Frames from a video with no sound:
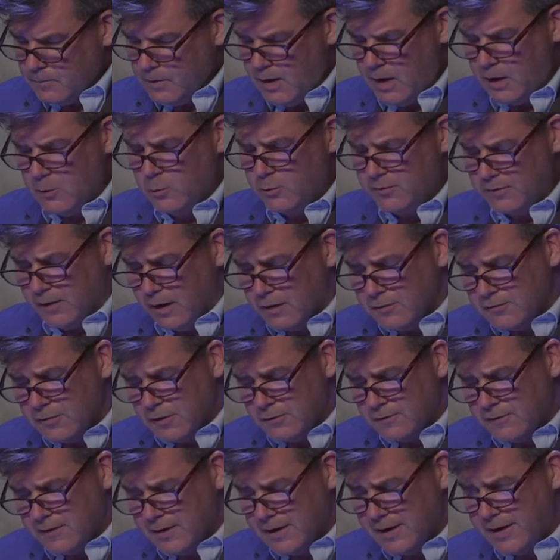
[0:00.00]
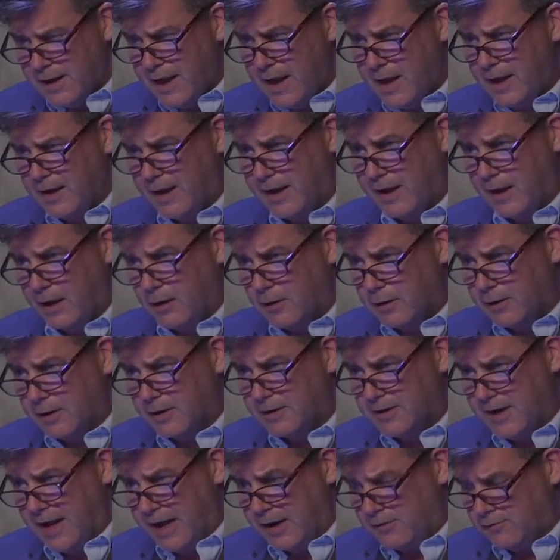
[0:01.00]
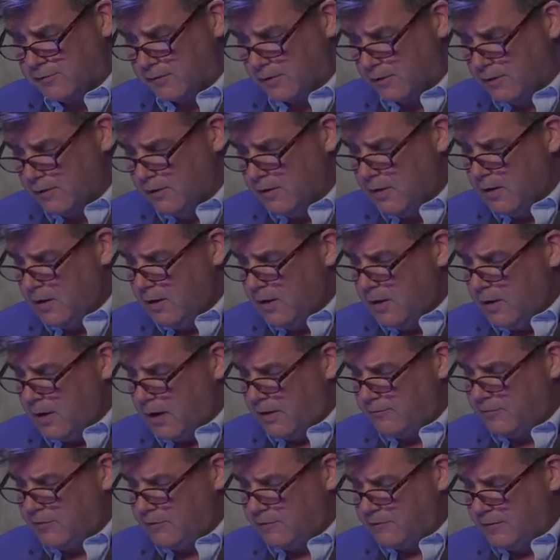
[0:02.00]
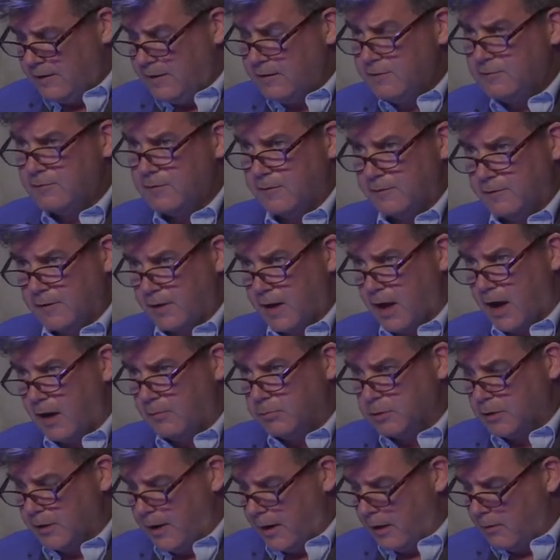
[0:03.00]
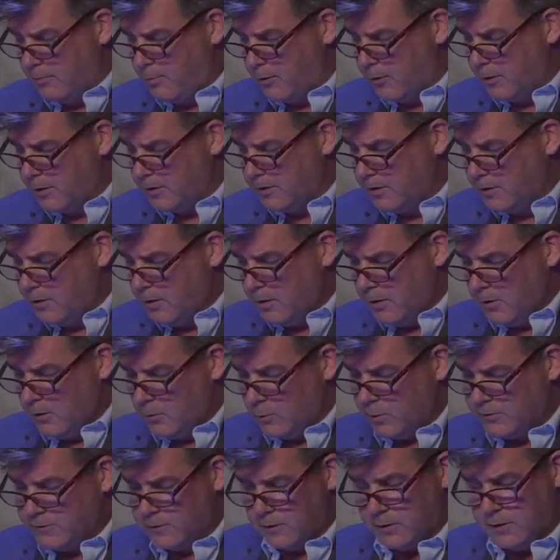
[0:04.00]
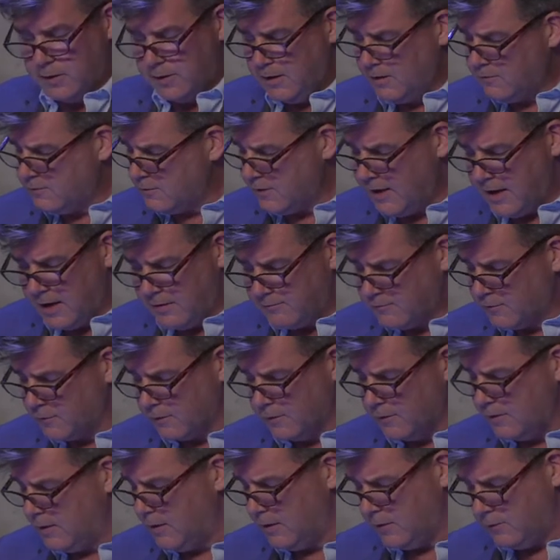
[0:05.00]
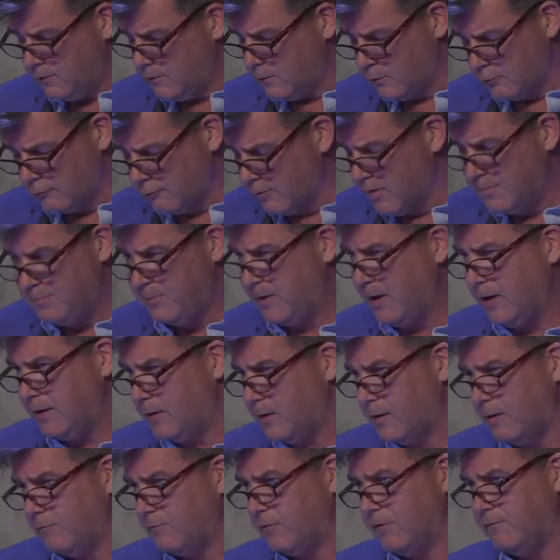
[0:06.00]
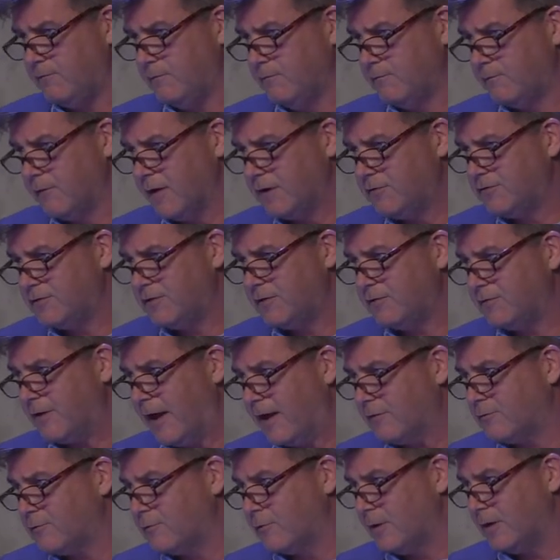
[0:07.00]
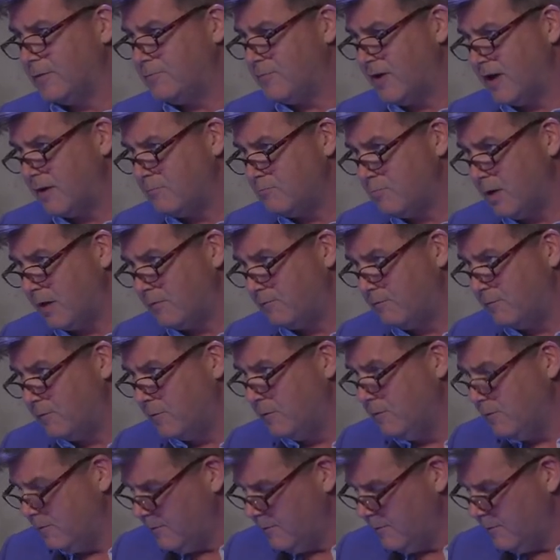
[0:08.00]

It was not just the chaotic nature of the scenes at the Kabul airport, which could easily have turned into a repeat of the French disaster at Dien Bien Phu